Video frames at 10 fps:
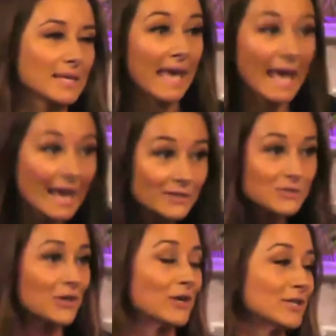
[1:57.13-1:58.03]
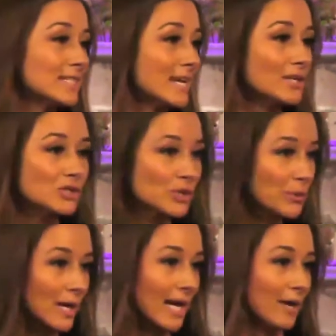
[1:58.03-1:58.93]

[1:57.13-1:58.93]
cancer stage 3.